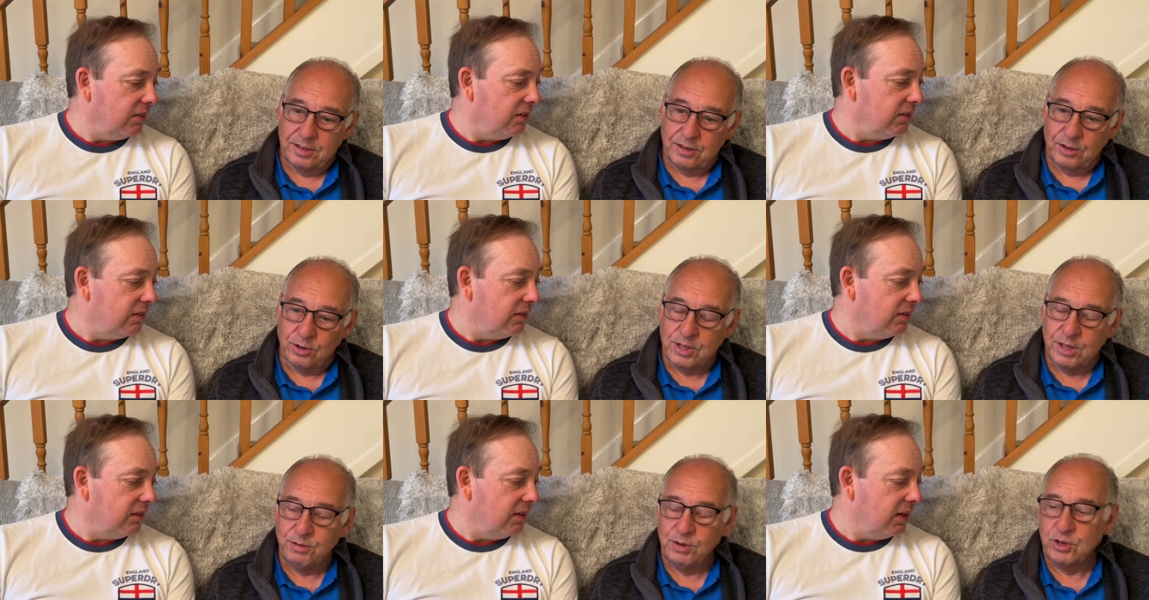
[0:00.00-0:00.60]
Speaker 1: I'll
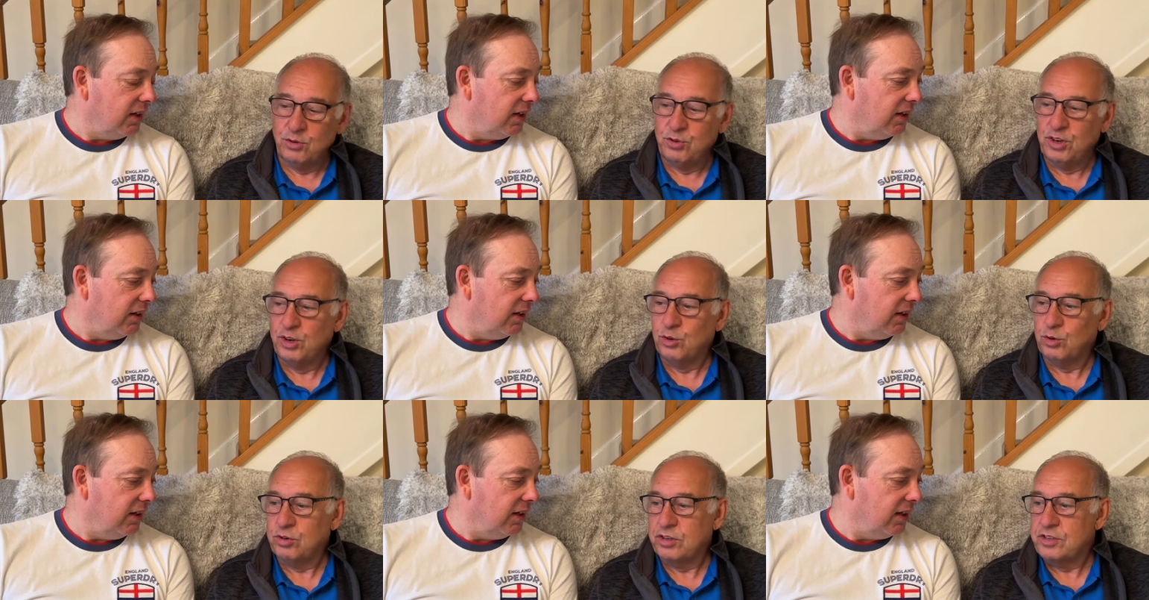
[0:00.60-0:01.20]
give it a
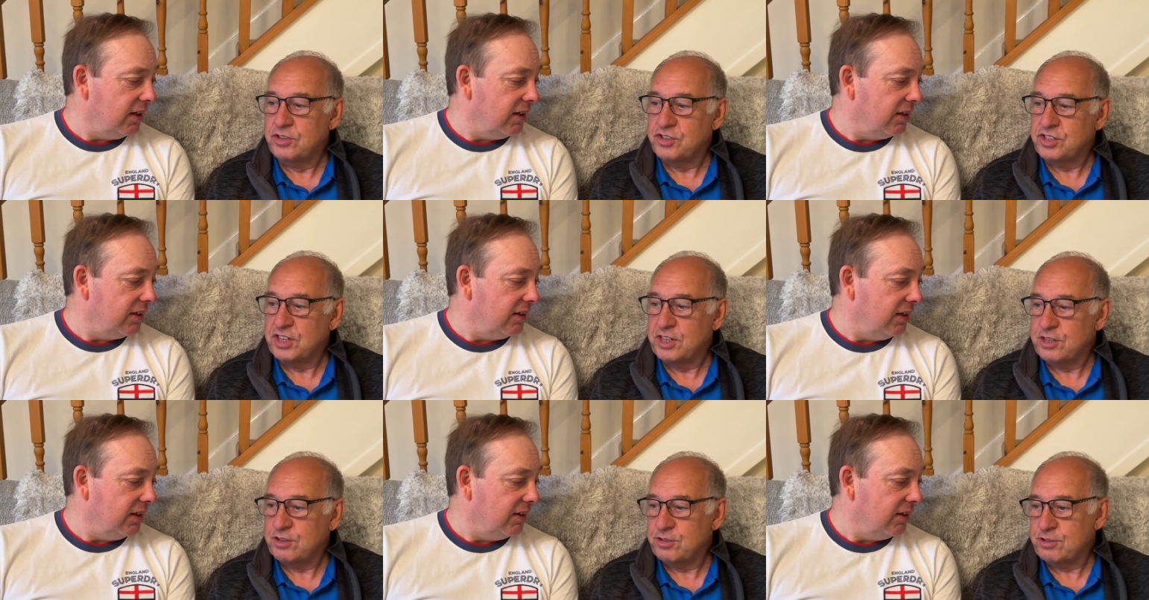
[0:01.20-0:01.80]
reluctant
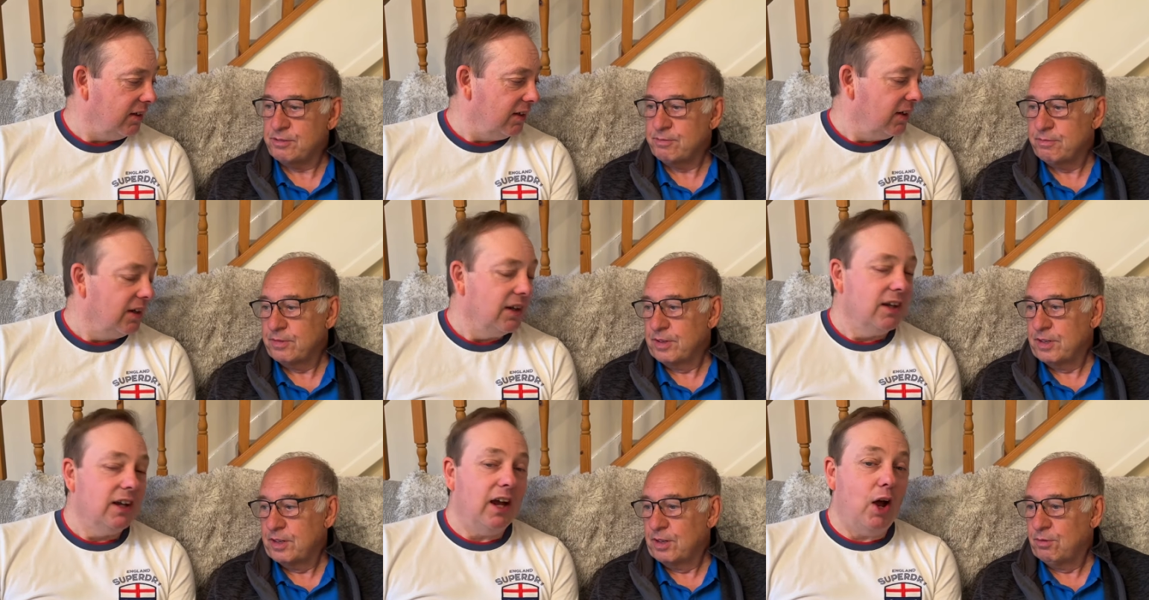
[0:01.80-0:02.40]
six.
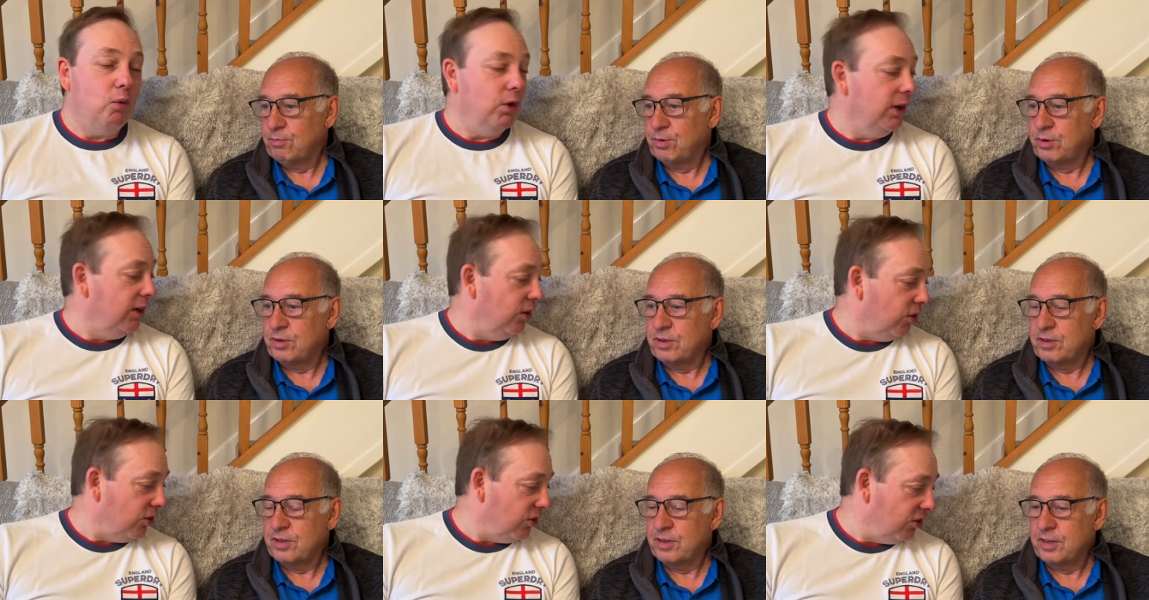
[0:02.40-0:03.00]
A
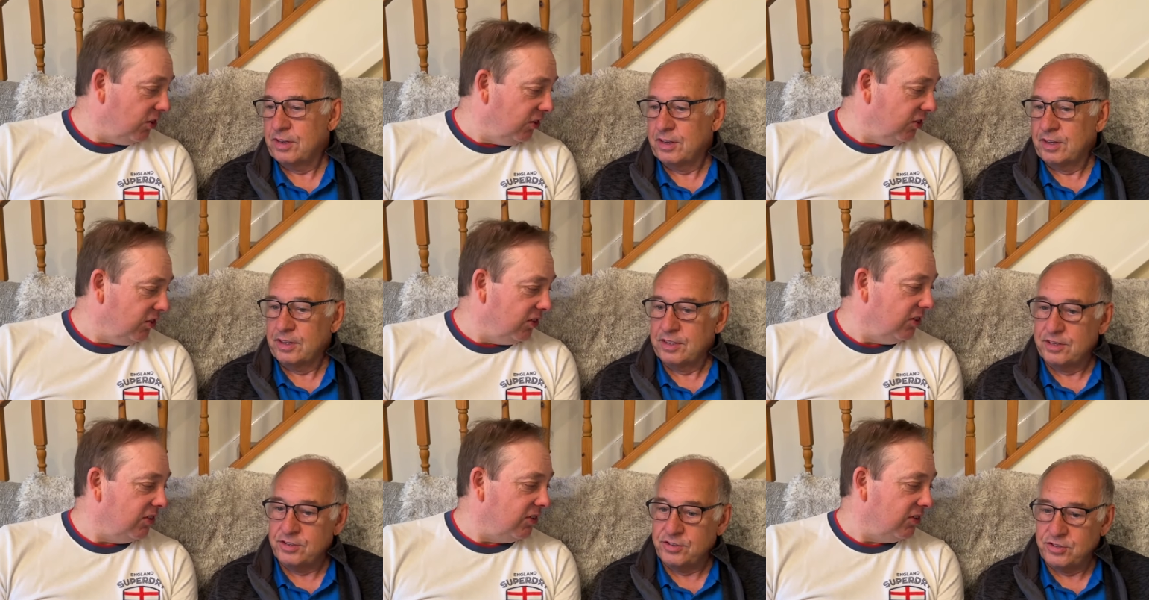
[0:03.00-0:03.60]
reluctant
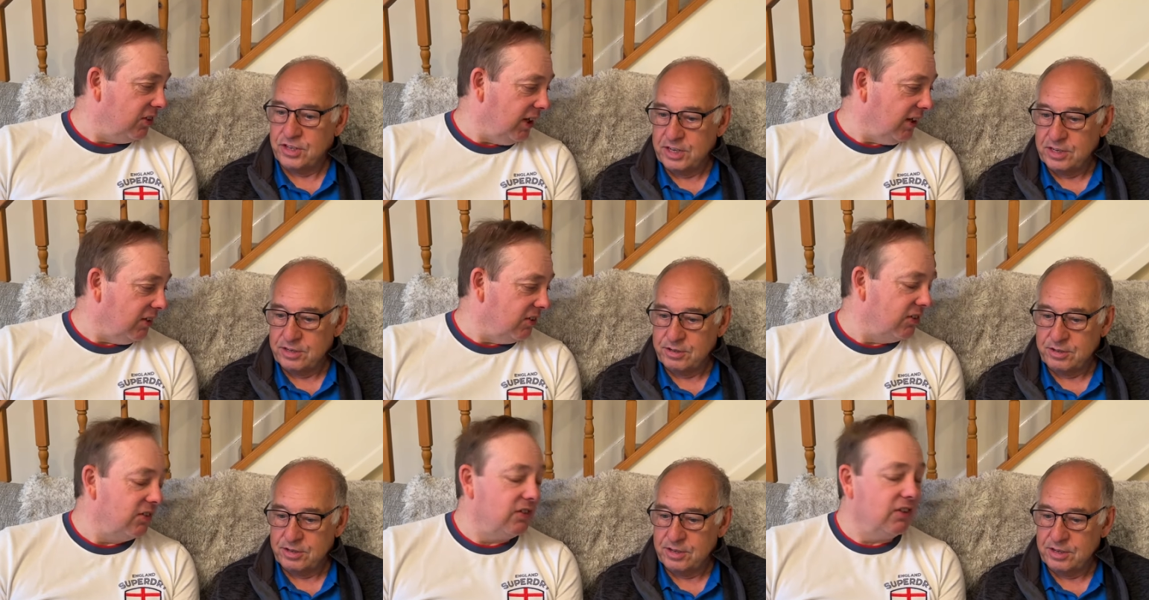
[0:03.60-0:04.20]
six.
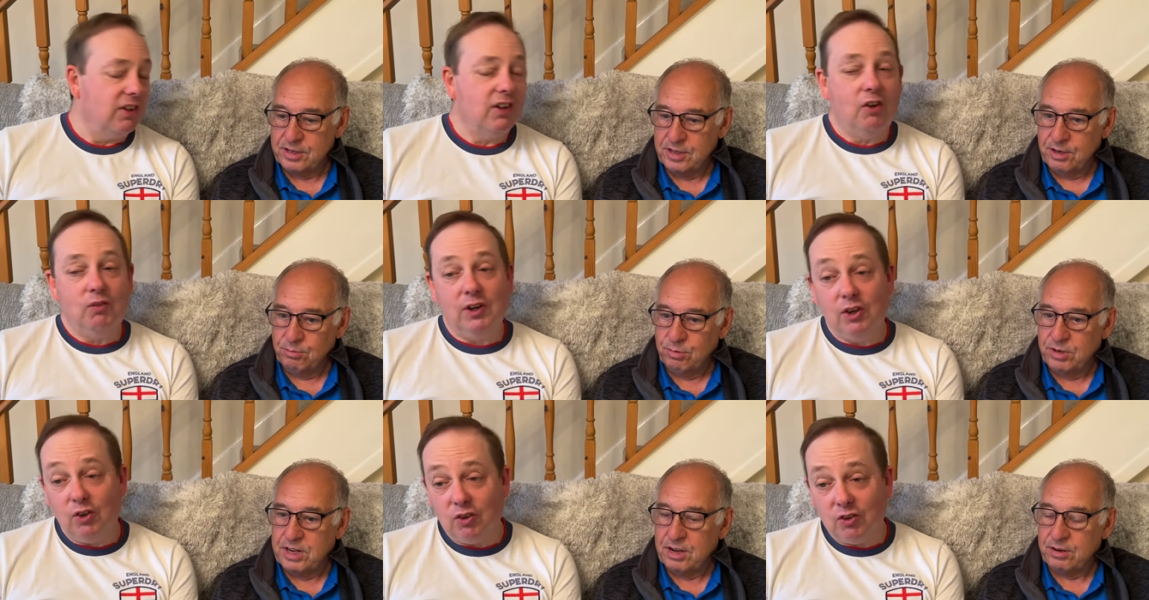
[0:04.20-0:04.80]
six. A
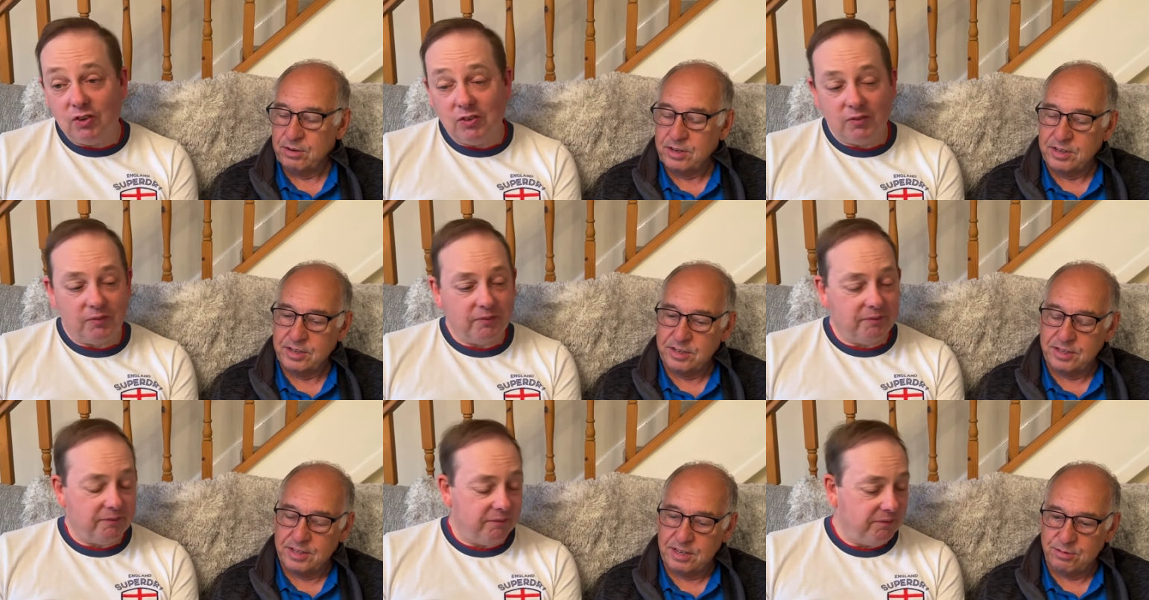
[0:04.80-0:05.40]
reluctant.
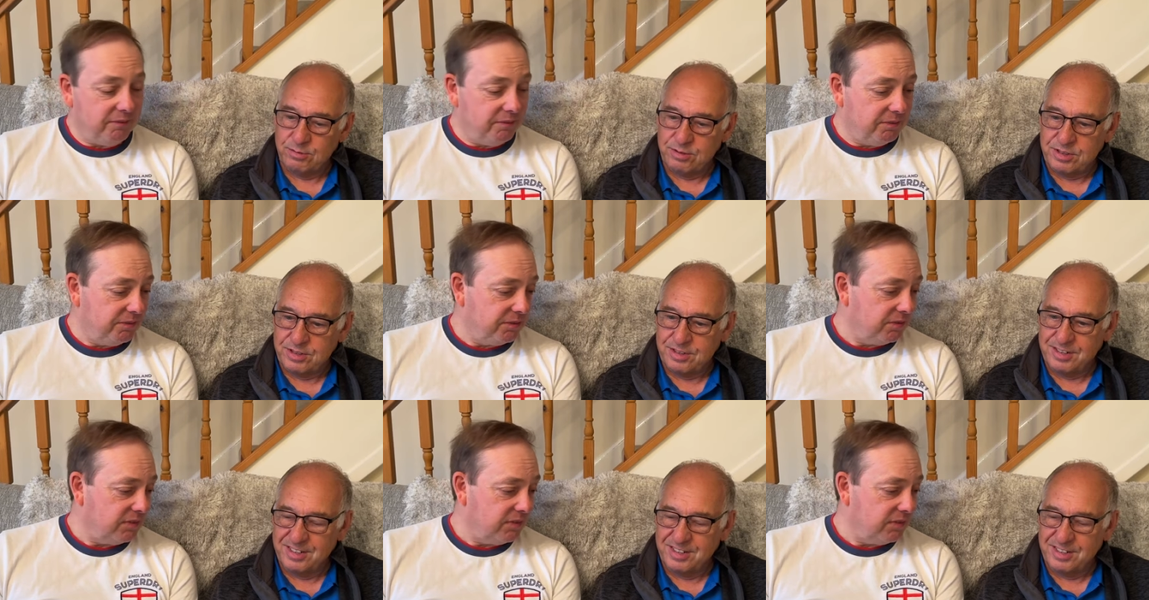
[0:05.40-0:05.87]
that's,